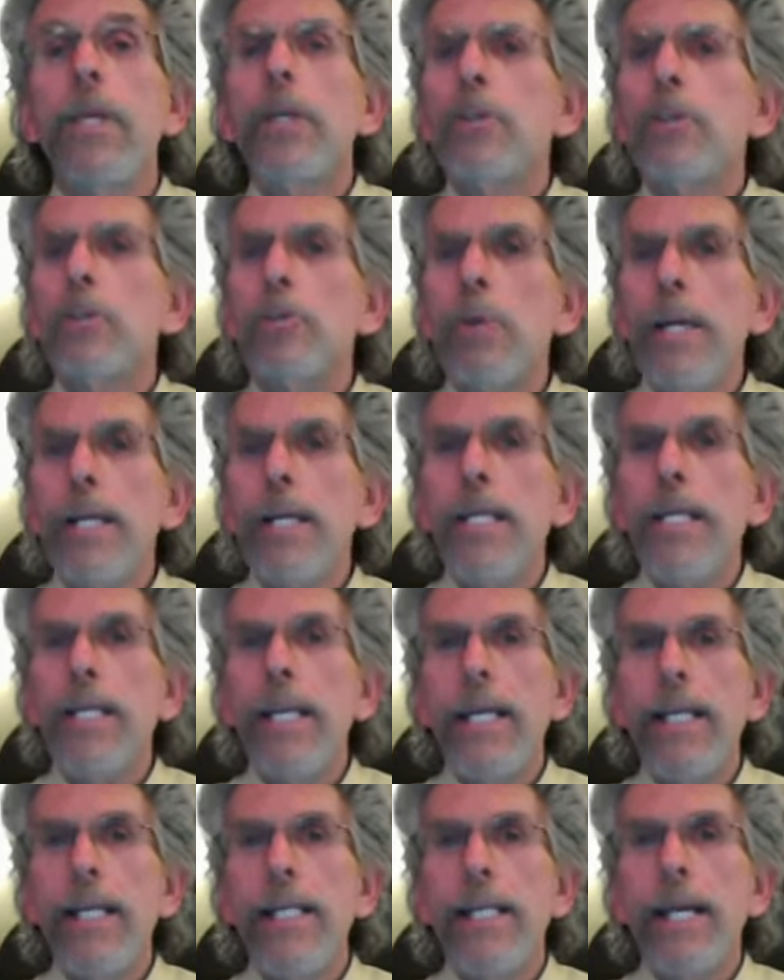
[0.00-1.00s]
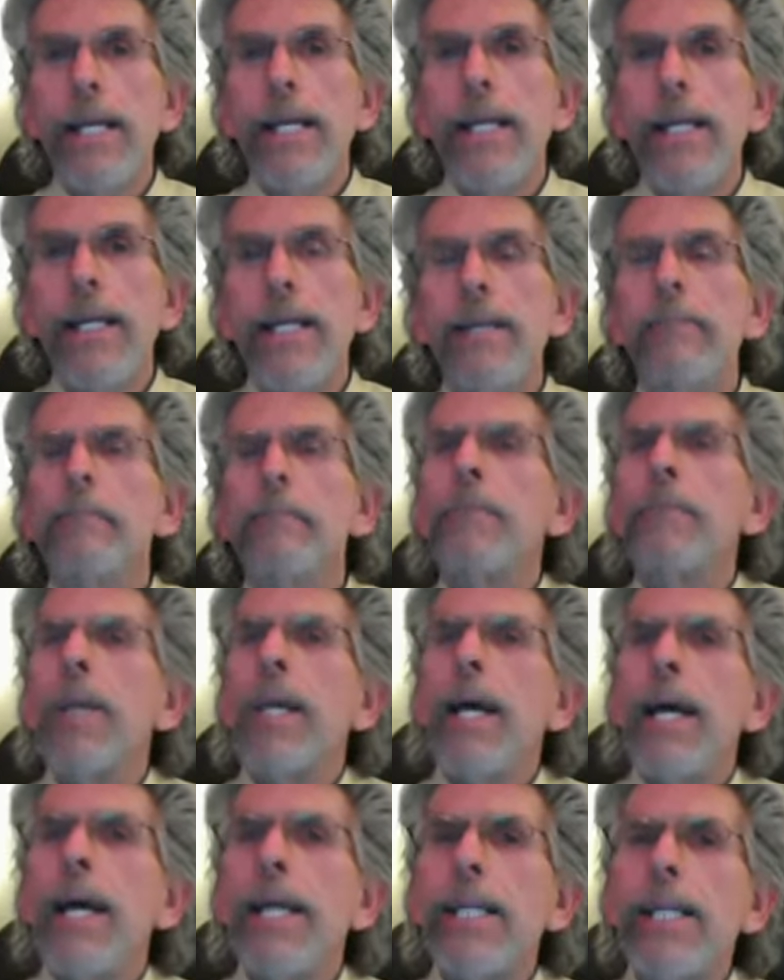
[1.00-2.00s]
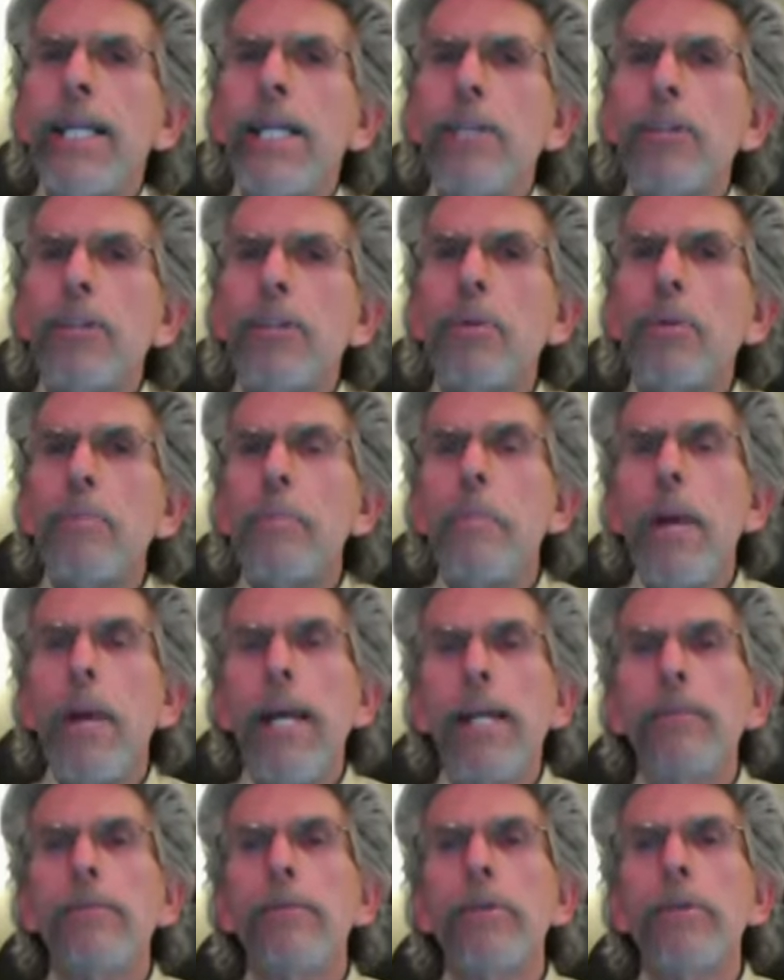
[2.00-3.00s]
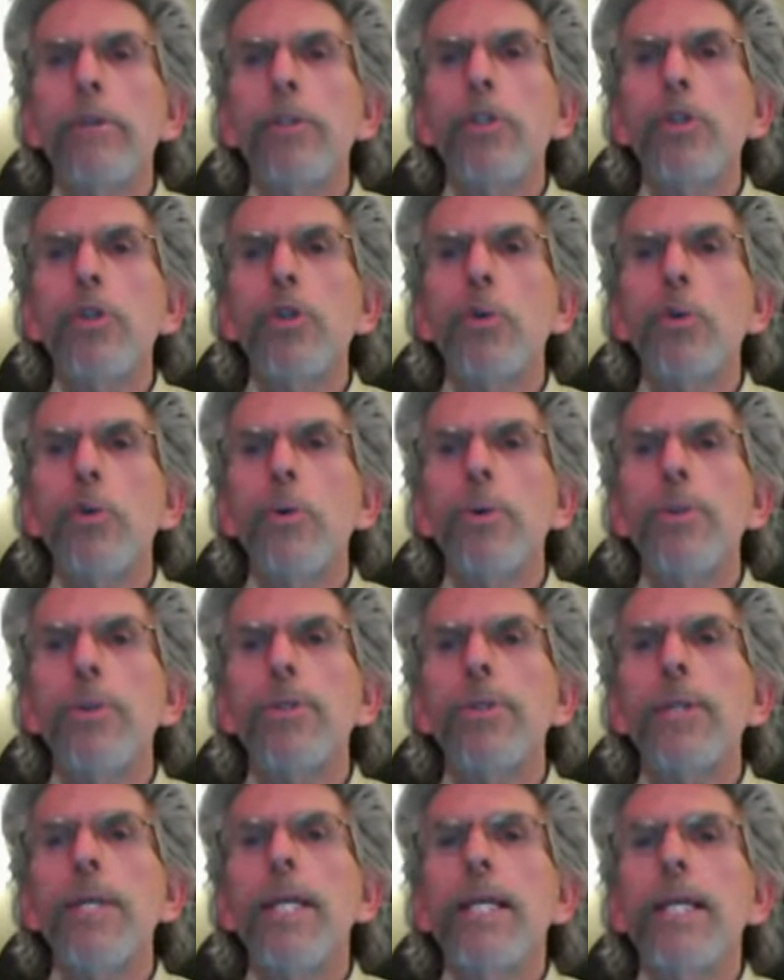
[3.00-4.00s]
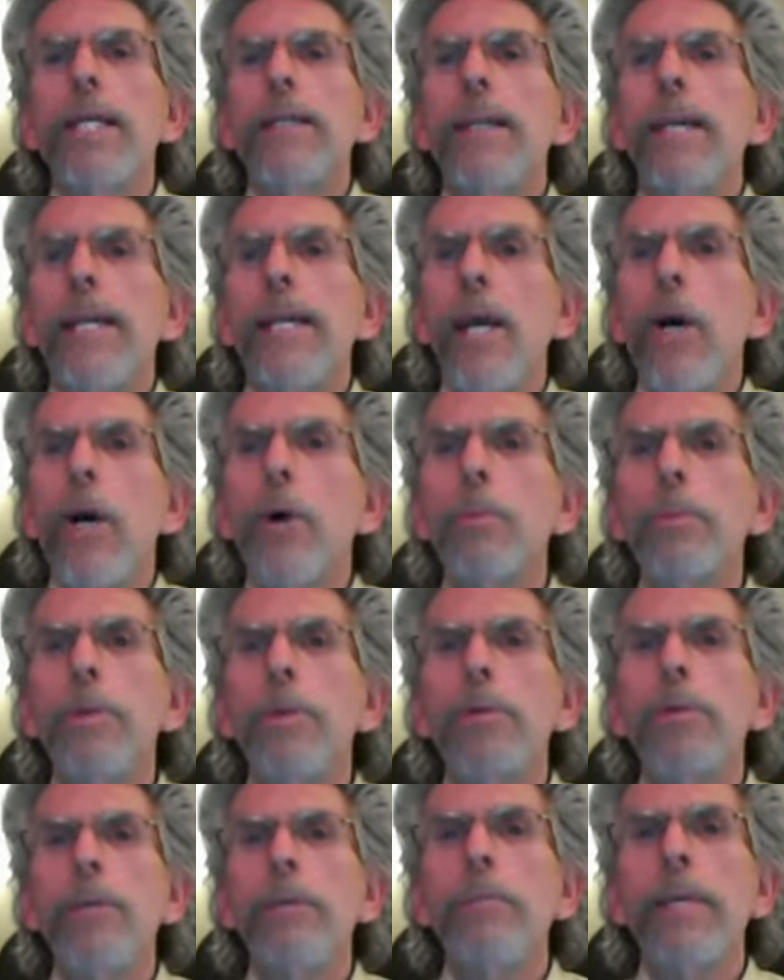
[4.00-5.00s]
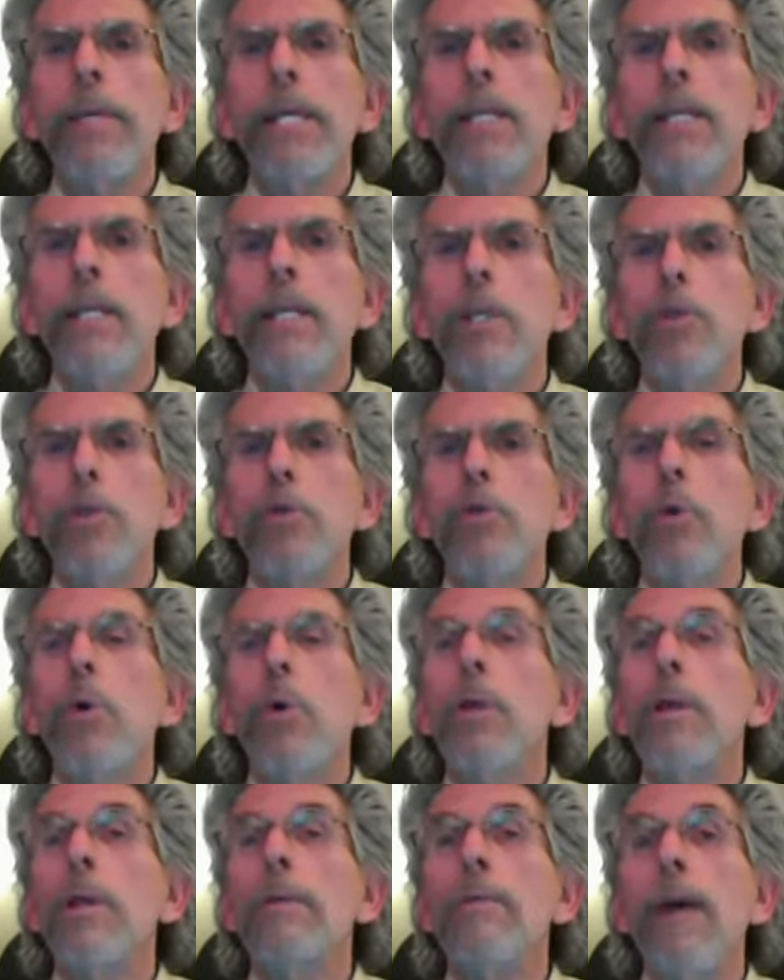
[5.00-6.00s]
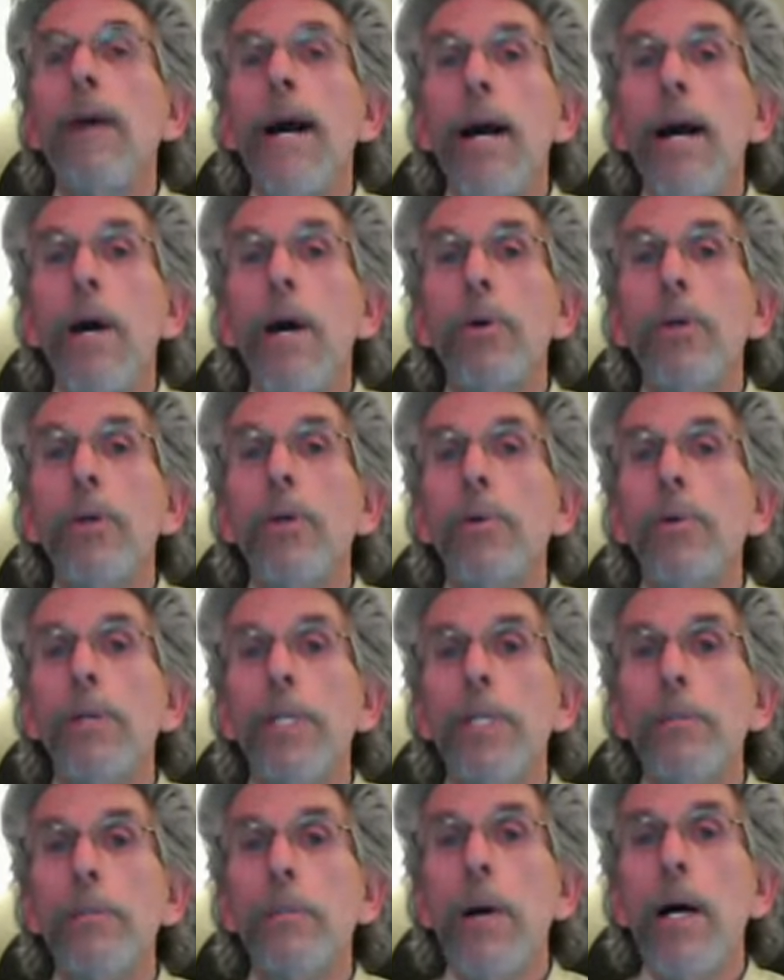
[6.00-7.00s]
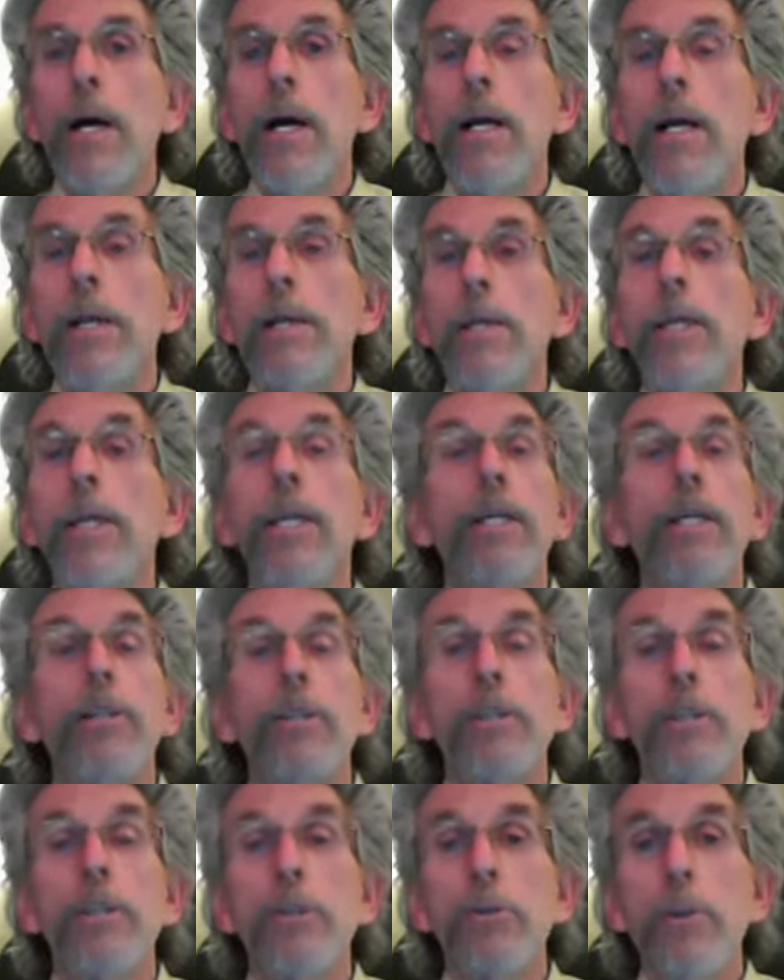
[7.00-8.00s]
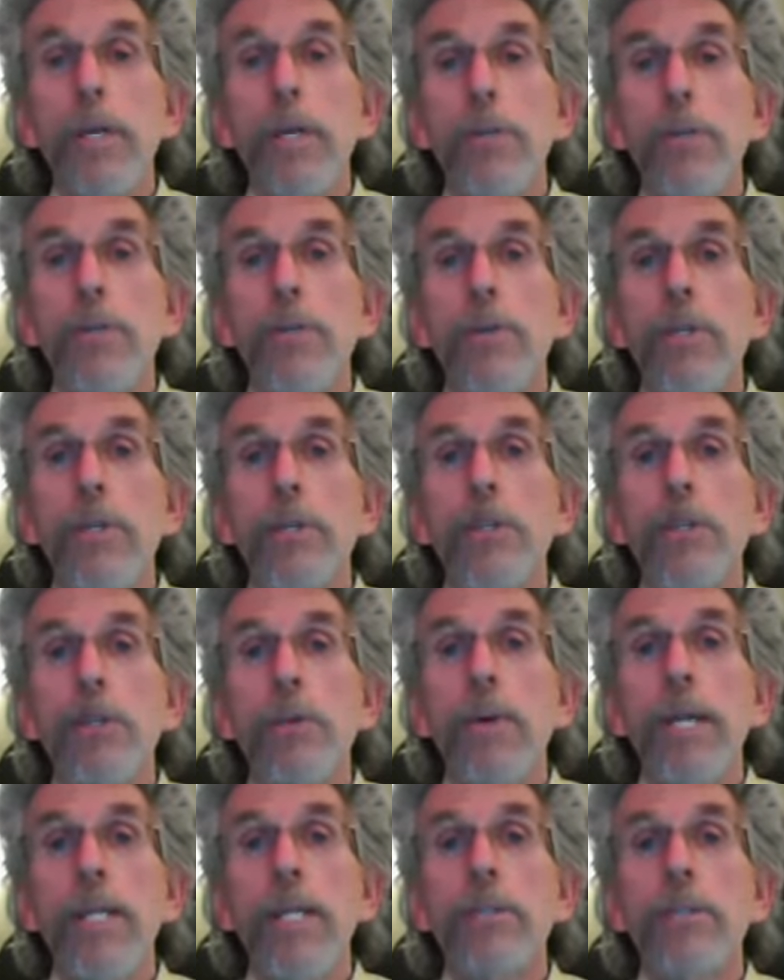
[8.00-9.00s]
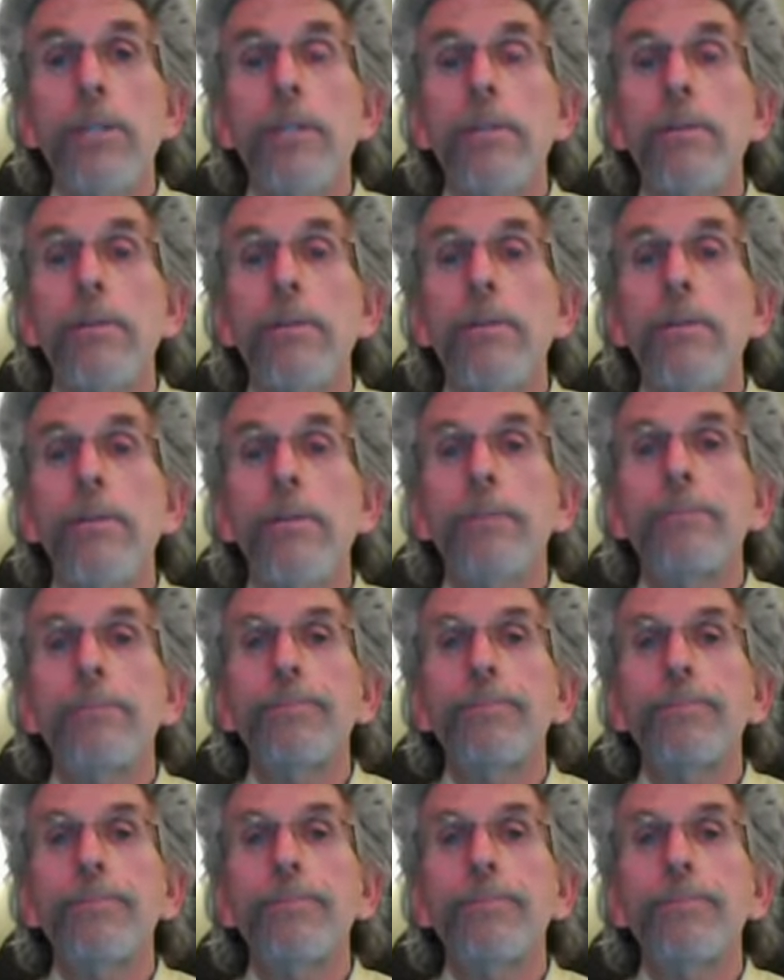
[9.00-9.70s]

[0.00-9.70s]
Stress and anxiety. I teach you mindfulness tools that help you to be in control of how you respond to stressful situations.